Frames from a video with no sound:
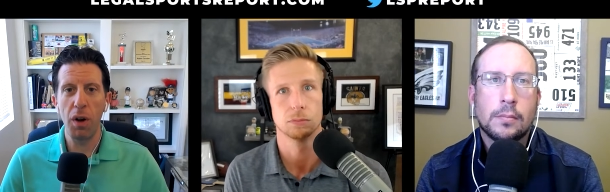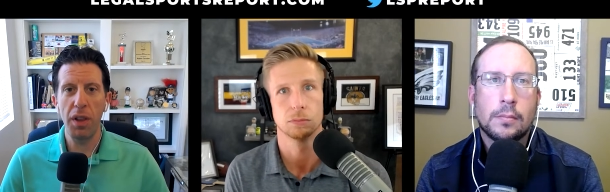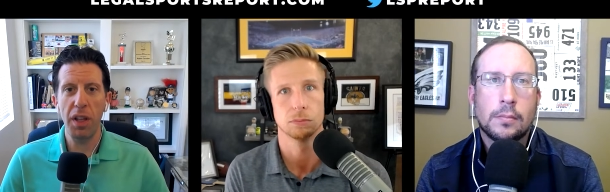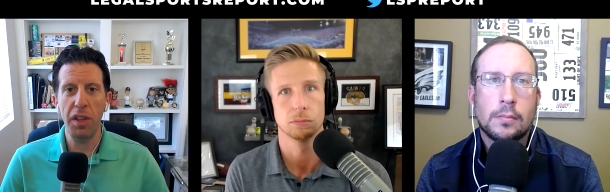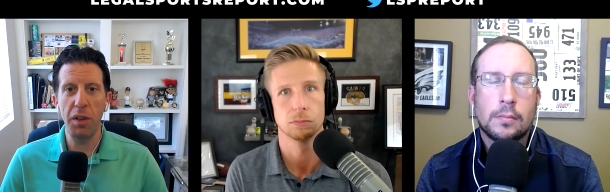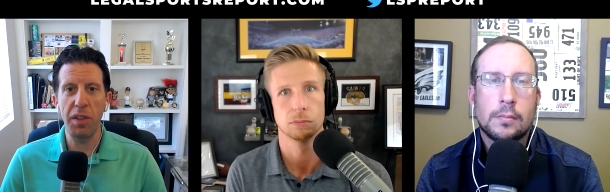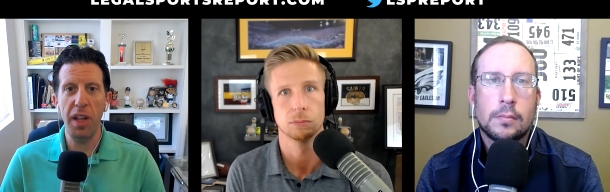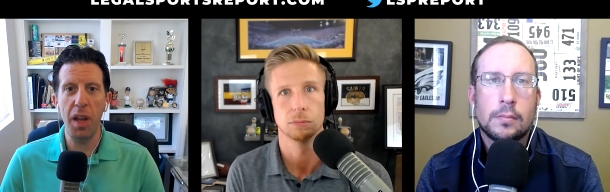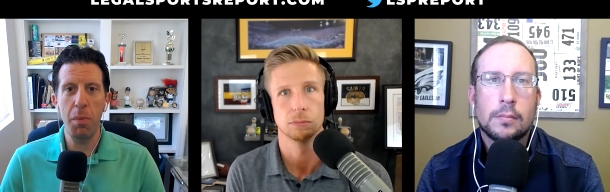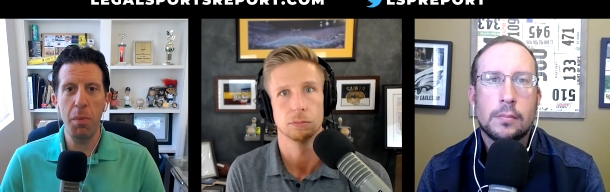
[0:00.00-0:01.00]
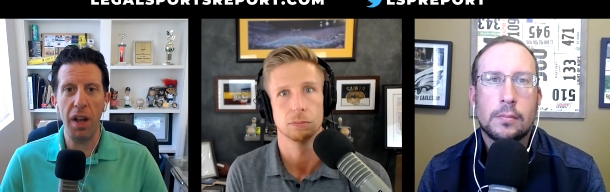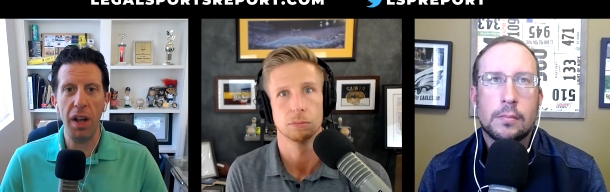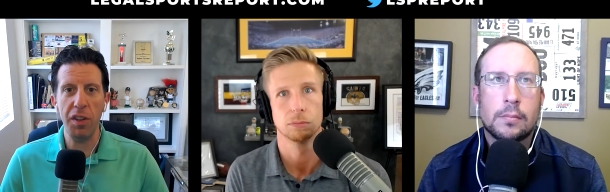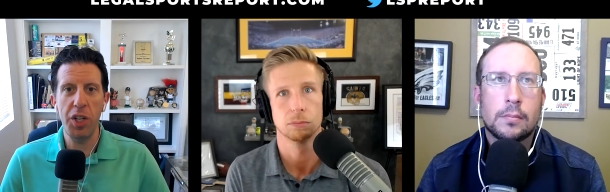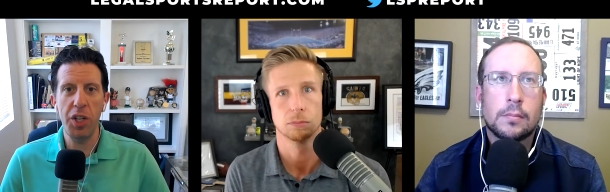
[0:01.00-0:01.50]
Speaker 1: for the Associated
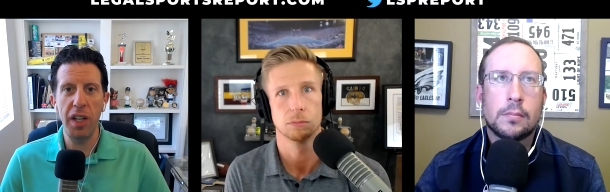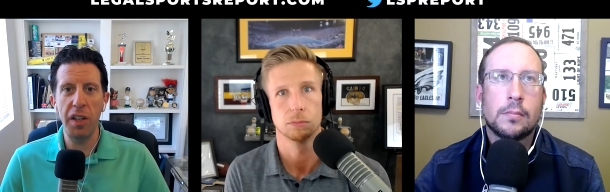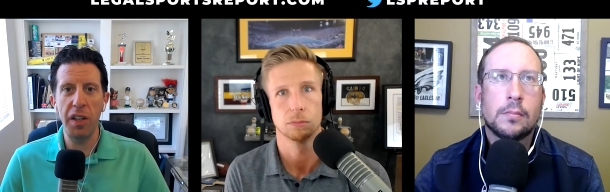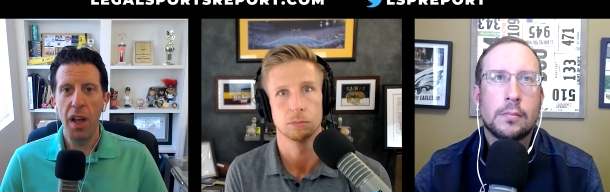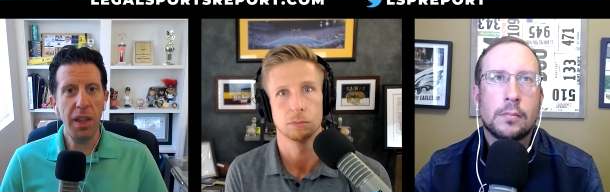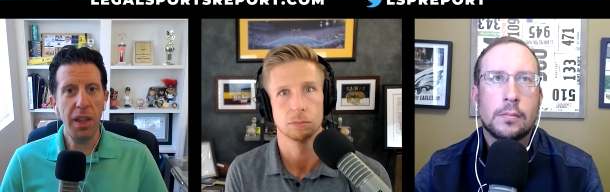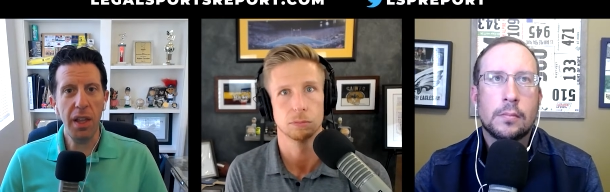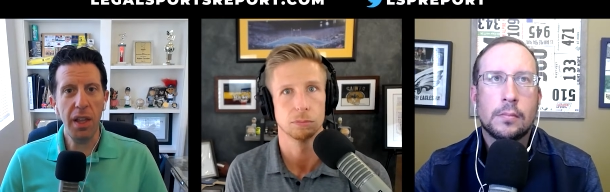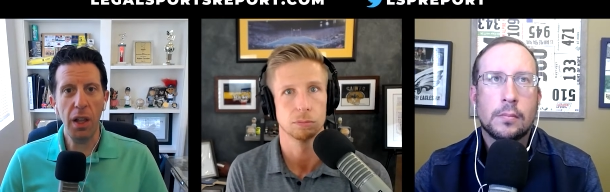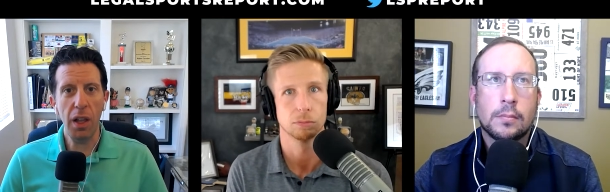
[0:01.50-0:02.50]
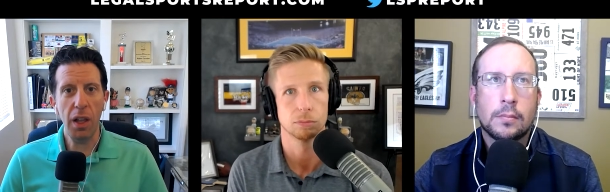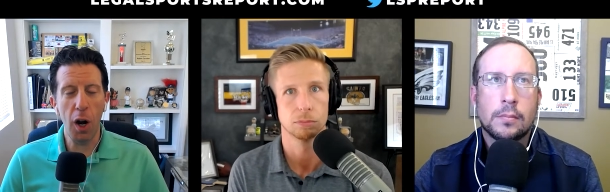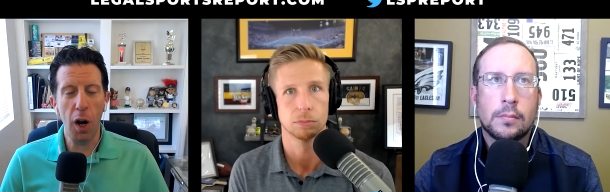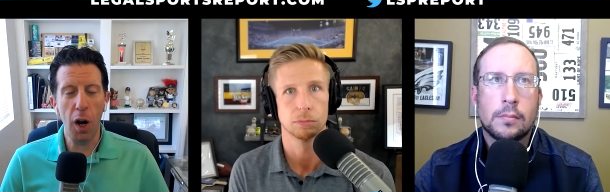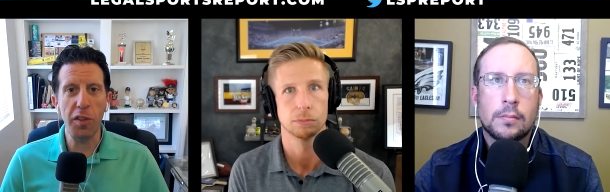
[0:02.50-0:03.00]
Press, which is the
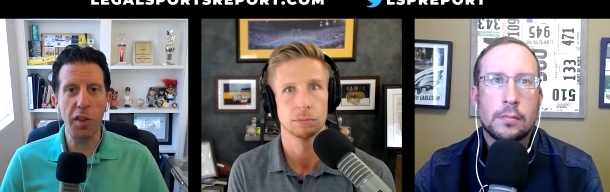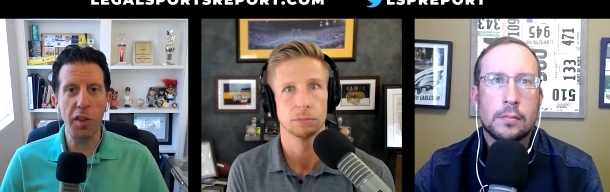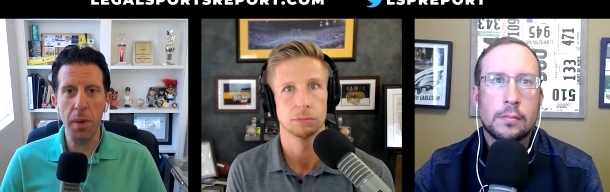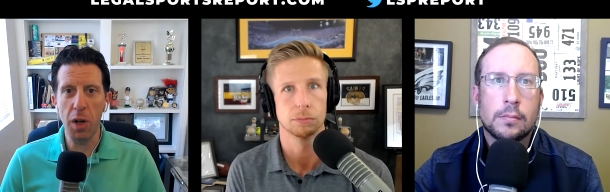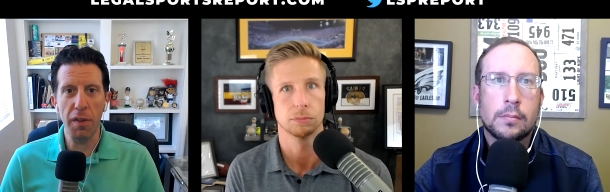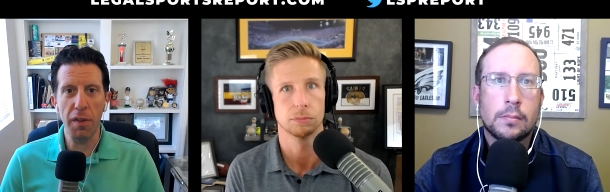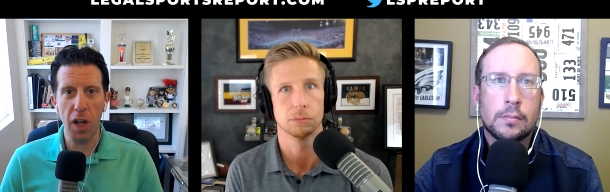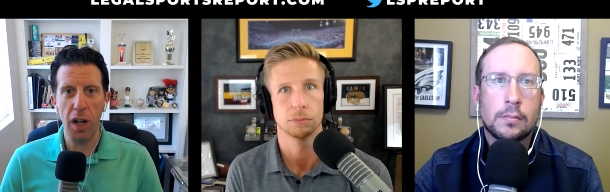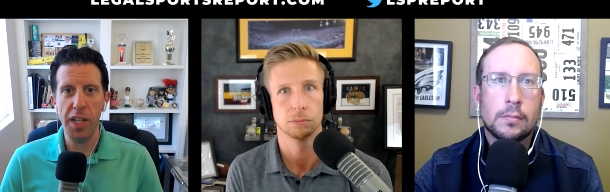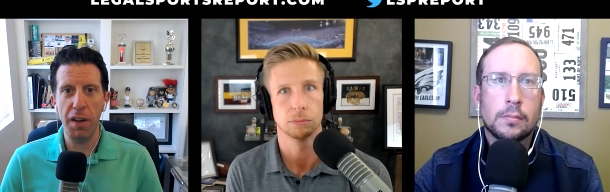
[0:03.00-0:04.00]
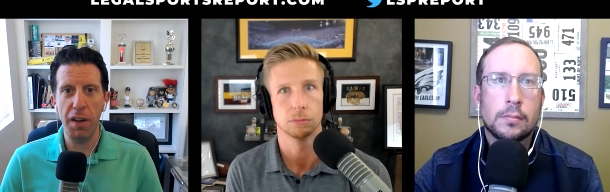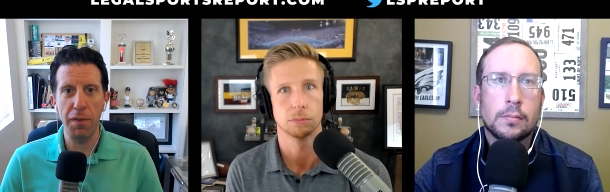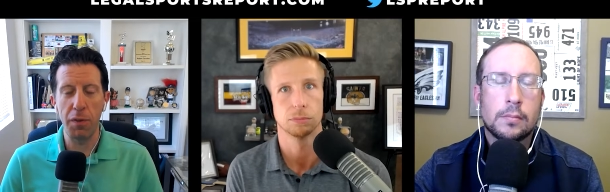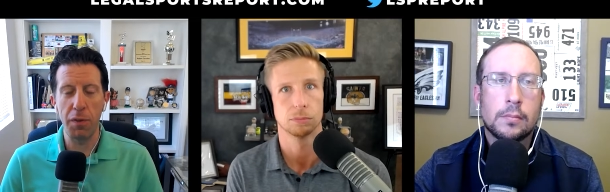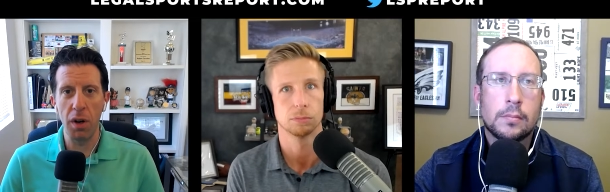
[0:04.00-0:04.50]
largest distributor of
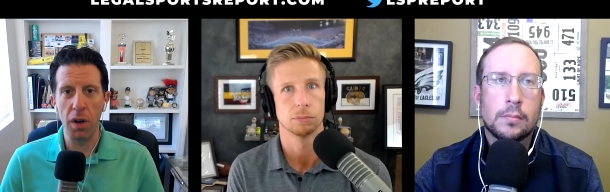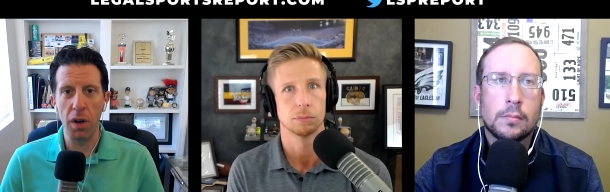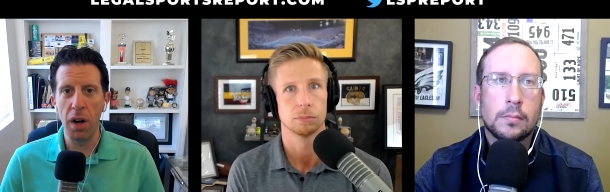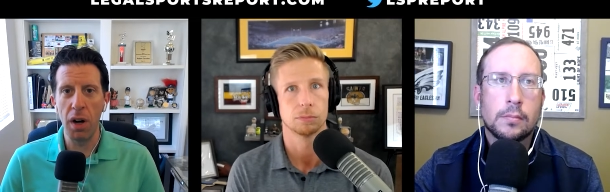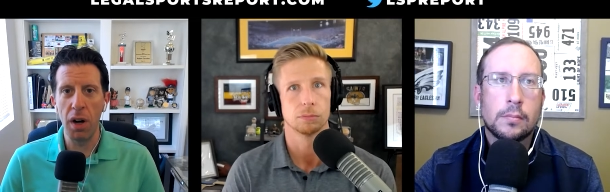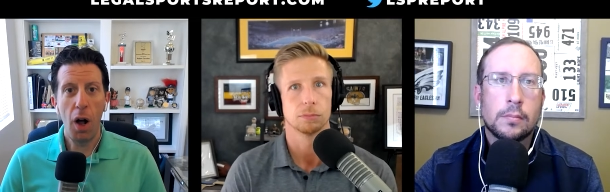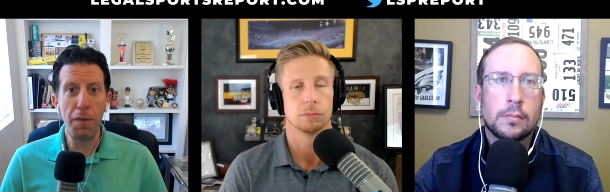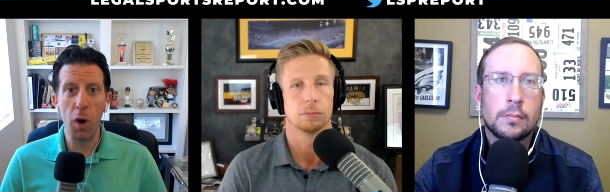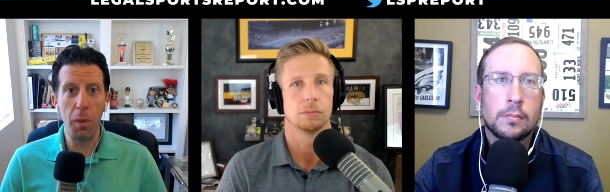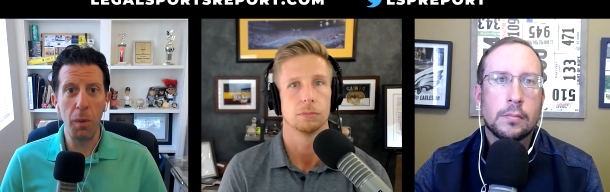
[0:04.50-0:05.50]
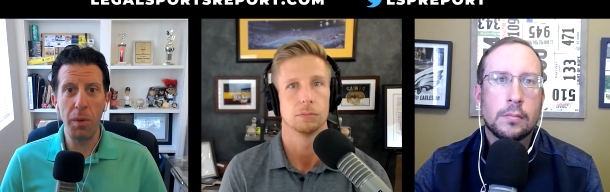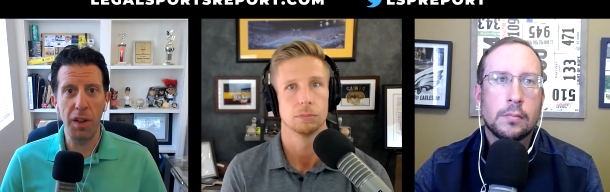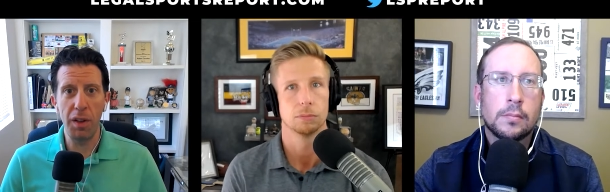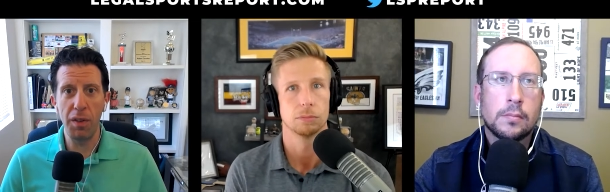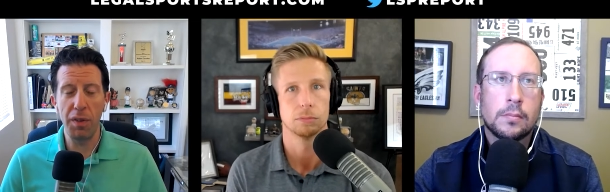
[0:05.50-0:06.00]
content for all
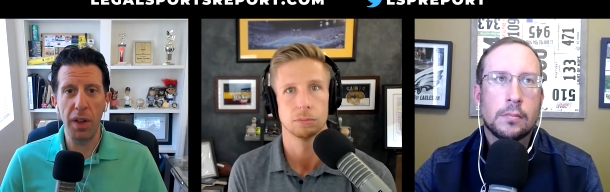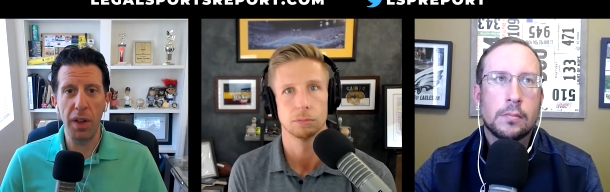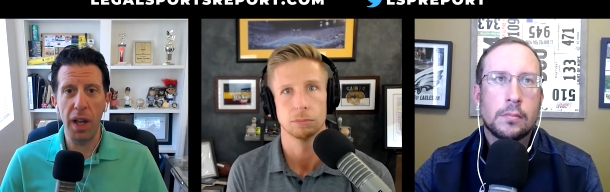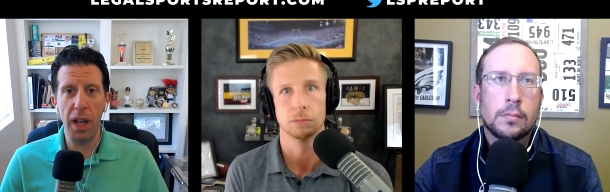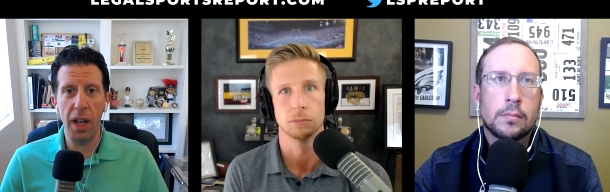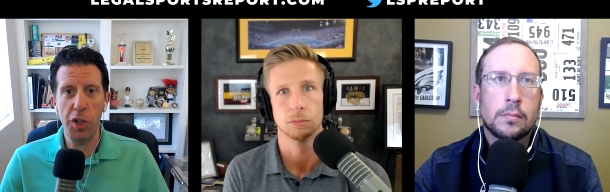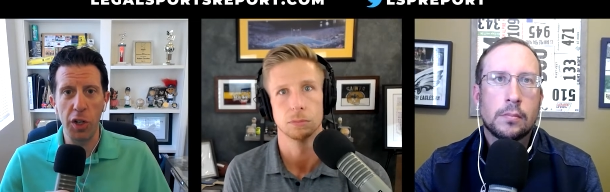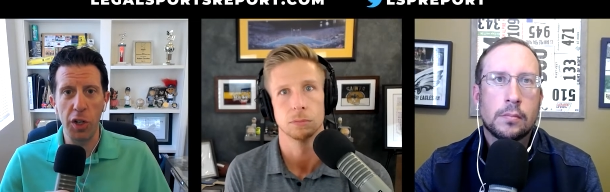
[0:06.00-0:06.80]
forms of uh,